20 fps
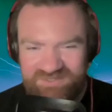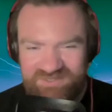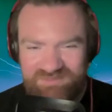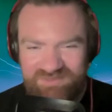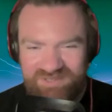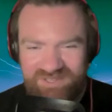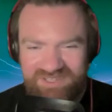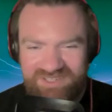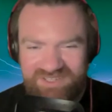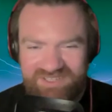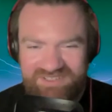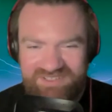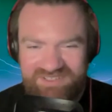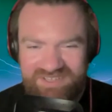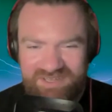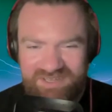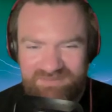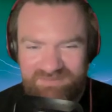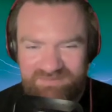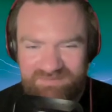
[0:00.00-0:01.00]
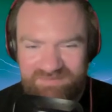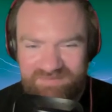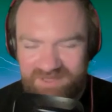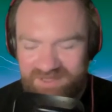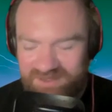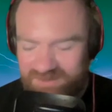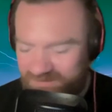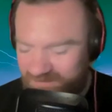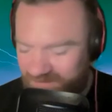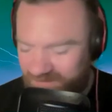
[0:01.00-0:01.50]
plant their team,
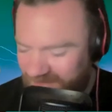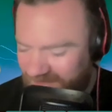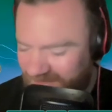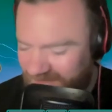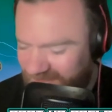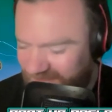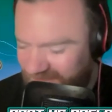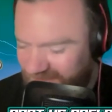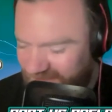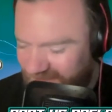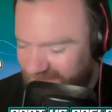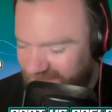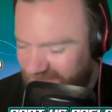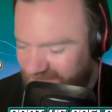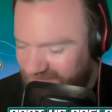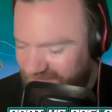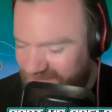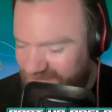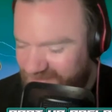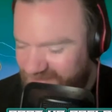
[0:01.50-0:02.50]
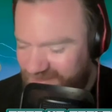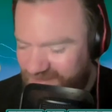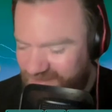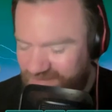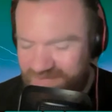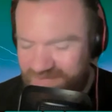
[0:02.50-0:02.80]
which them